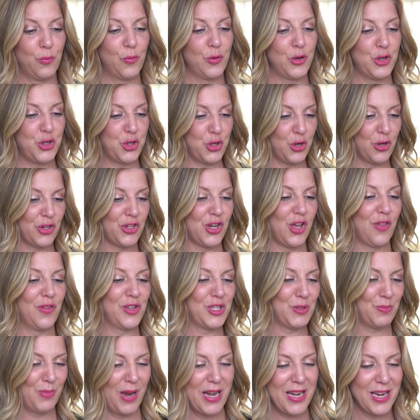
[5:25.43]
for sure saw
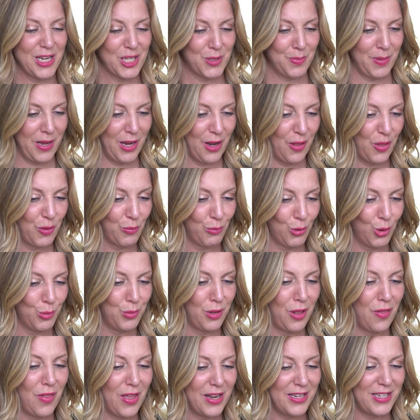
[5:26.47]
this maintenance man in the room and
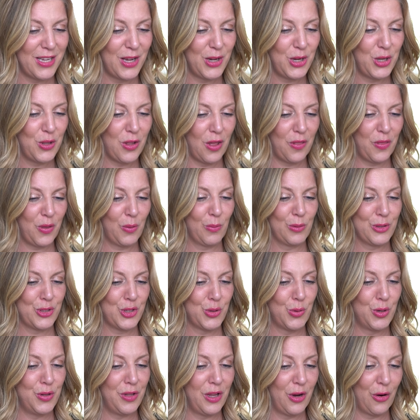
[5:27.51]
then they tell you that there was no
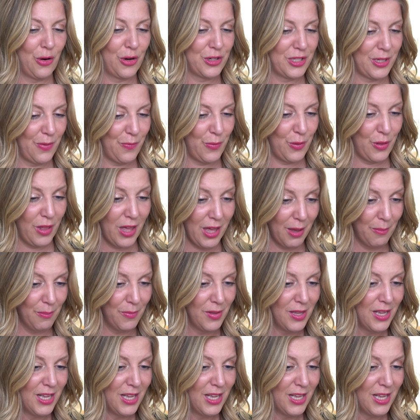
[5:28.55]
one there except for them.